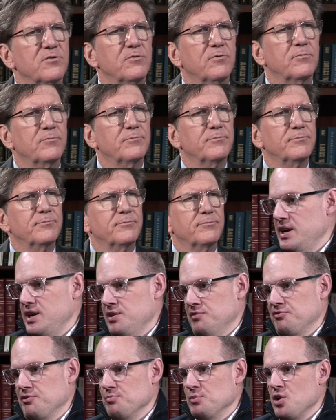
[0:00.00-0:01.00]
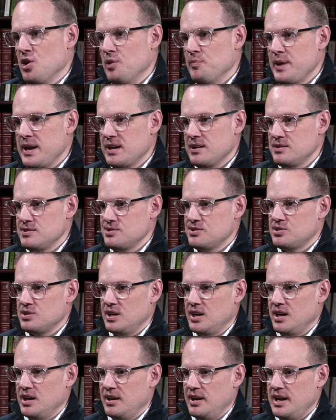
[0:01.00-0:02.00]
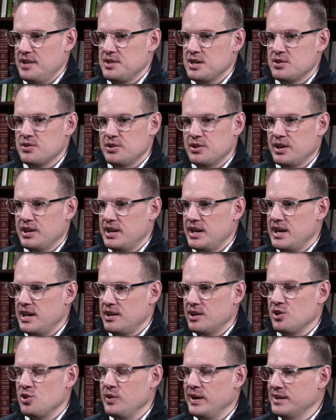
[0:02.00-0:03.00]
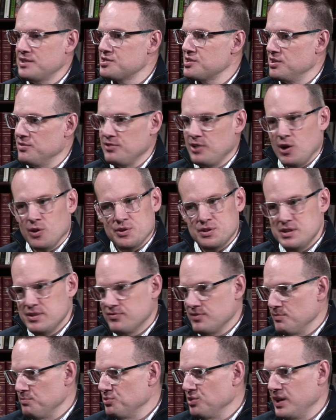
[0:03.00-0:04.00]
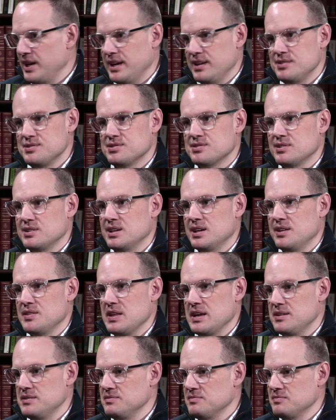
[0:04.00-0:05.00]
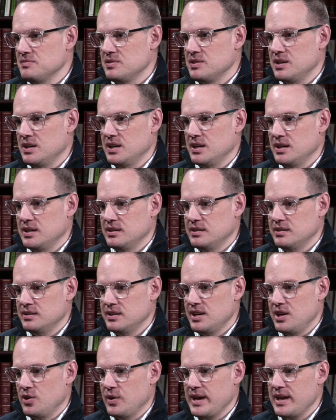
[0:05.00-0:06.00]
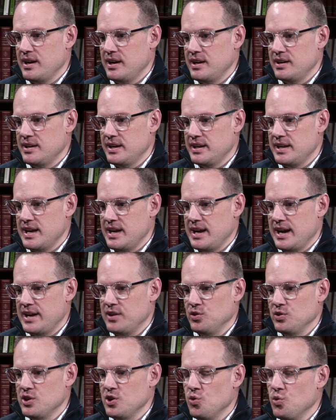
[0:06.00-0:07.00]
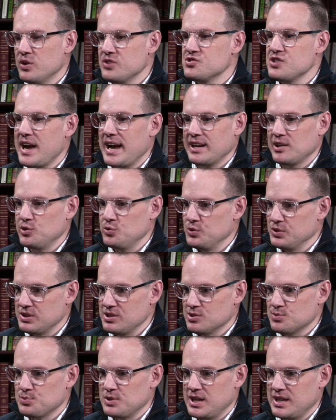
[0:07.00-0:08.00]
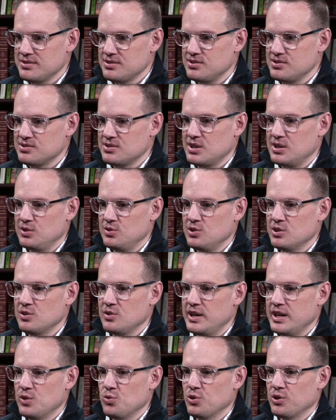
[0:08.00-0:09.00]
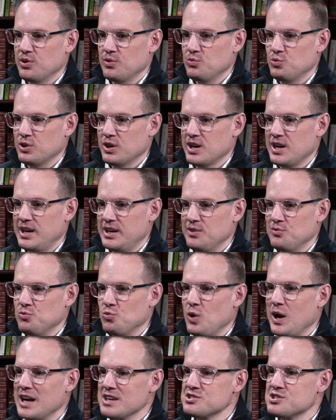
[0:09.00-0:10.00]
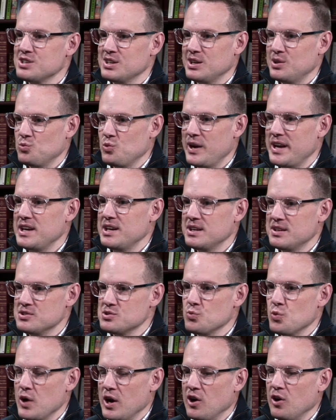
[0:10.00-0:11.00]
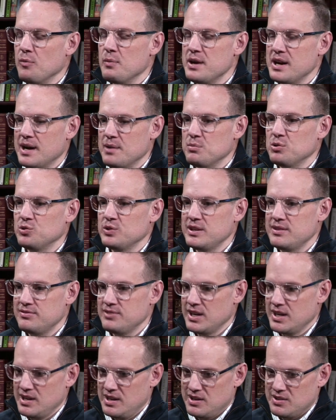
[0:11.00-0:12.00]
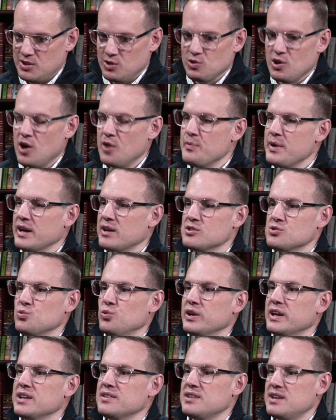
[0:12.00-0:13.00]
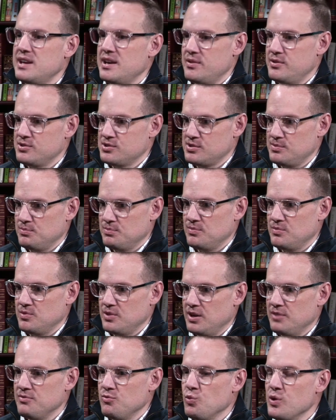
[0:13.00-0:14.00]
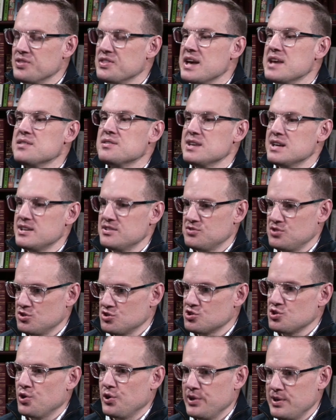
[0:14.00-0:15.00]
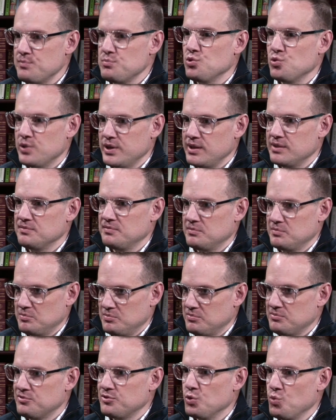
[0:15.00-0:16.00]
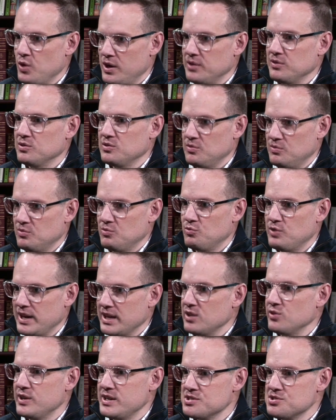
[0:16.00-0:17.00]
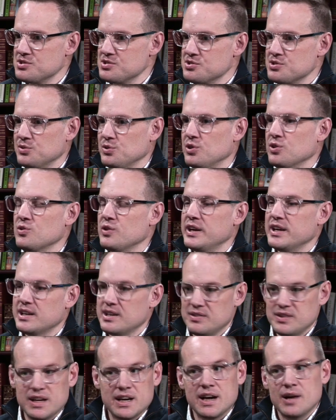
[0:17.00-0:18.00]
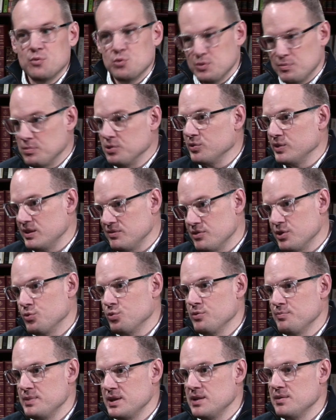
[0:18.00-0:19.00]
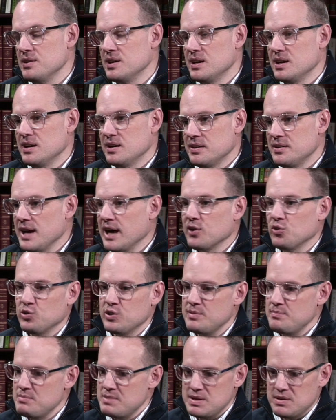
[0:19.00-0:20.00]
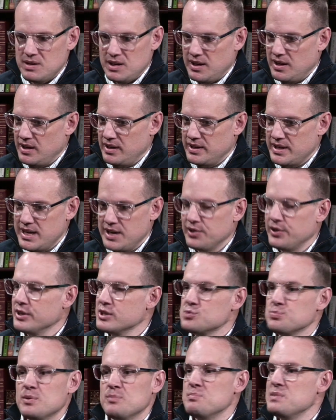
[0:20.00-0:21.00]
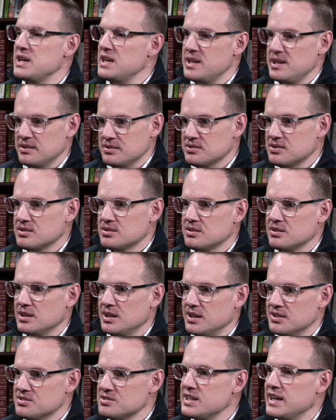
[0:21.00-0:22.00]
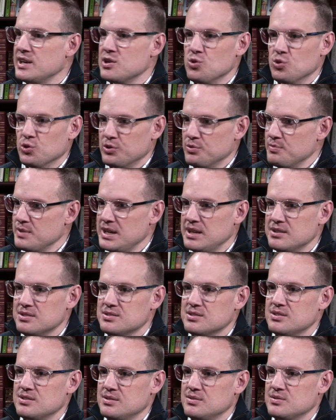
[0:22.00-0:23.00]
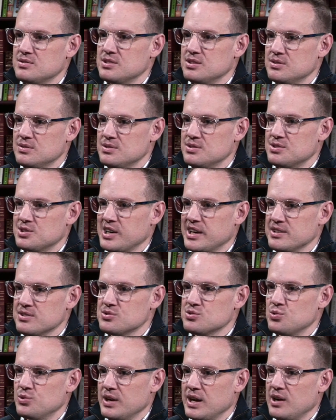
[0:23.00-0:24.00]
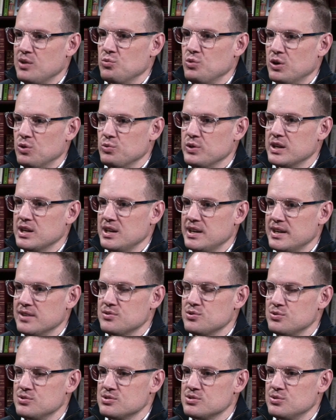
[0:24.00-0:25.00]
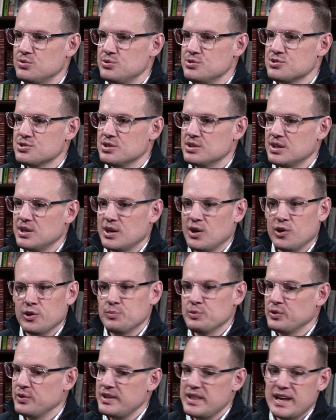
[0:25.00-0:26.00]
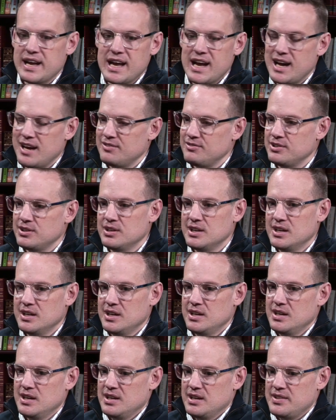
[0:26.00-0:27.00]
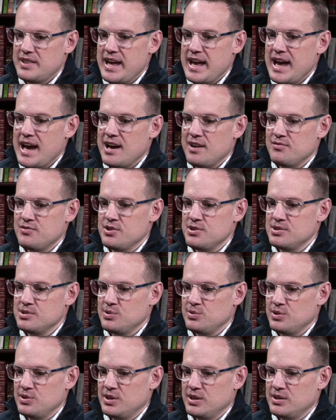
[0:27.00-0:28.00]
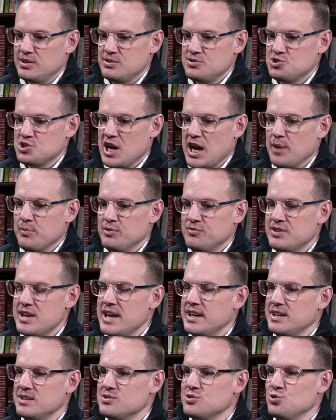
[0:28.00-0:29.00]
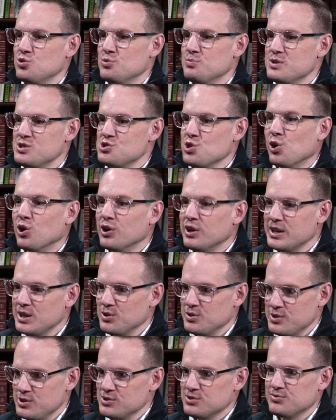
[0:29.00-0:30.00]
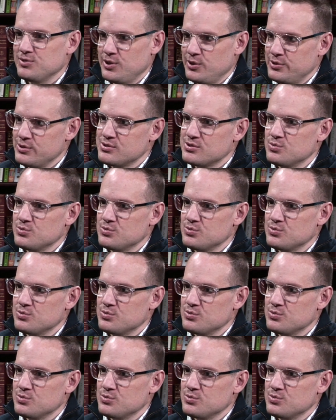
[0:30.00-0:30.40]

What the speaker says: I believe you're going to hear from lawmakers. I think they're going to get a collection of all the different plans. And then, I don't know exactly what this process is going to look like. We're kind of watching and waiting as well. But I believe the lawmakers will get together some of what they think is a starting point for what regulation should look like. And then I would believe there would be not only hearings, but meetings, stakeholder meetings to try to sort out where we can get to a solution. And ultimately, they have the job of getting to a majority on those votes,